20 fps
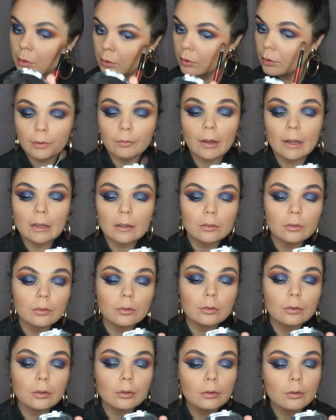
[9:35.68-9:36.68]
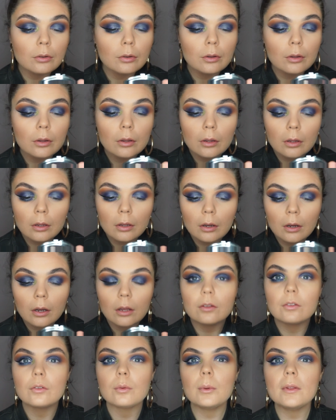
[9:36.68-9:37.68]
Perfect.
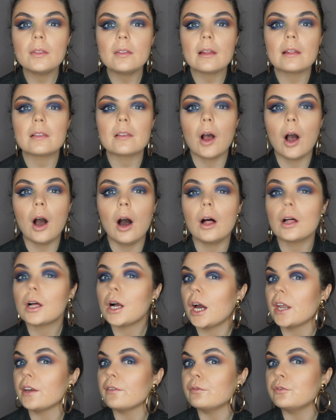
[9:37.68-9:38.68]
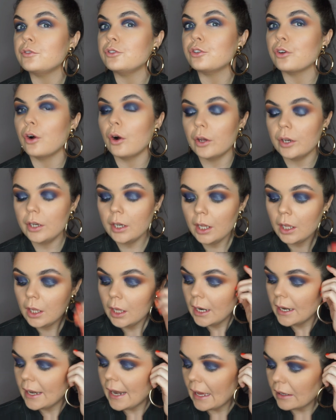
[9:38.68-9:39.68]
So once that's all kind of done,
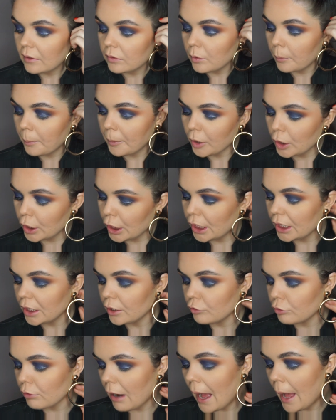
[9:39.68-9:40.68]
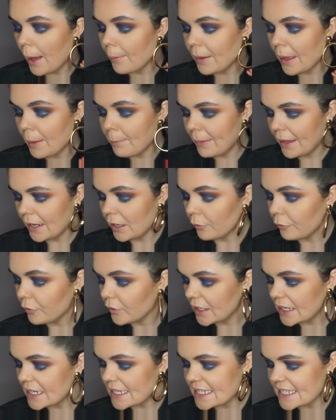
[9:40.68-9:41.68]
next up I'm going to grab a bit of
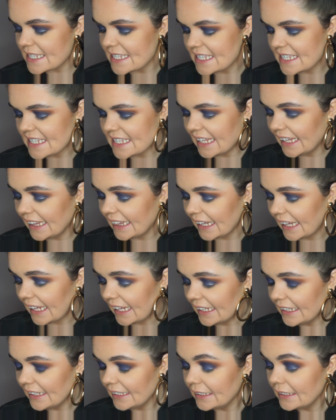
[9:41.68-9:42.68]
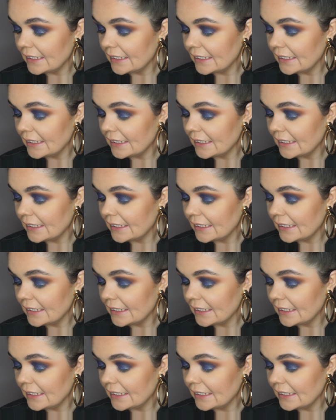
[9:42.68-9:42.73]
concealer.